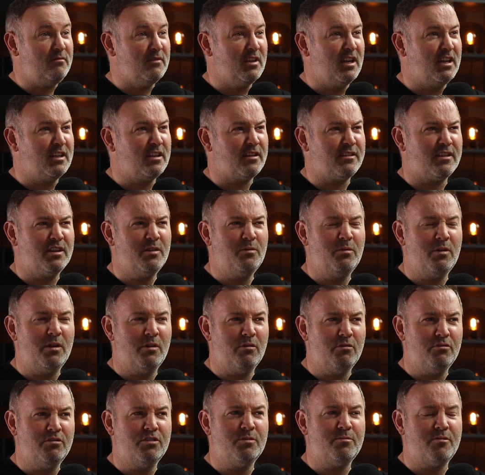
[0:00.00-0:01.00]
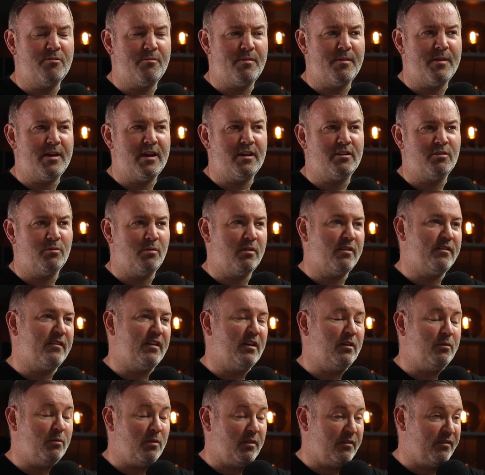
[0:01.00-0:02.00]
And I think we were underprepared, or we
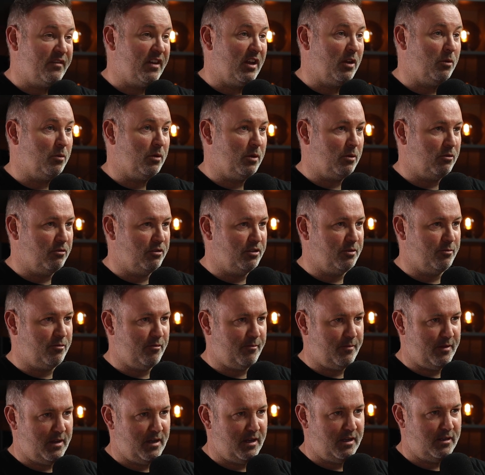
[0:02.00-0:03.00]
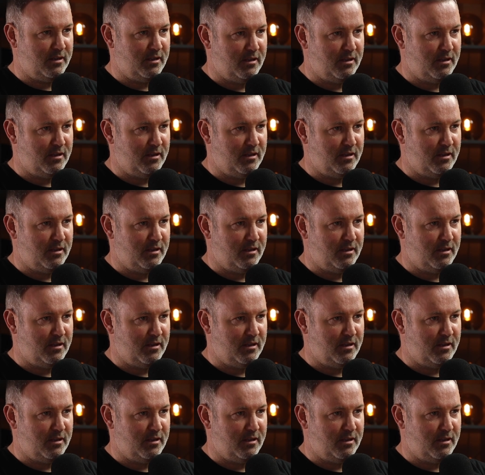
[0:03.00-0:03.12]
felt we were underprepared.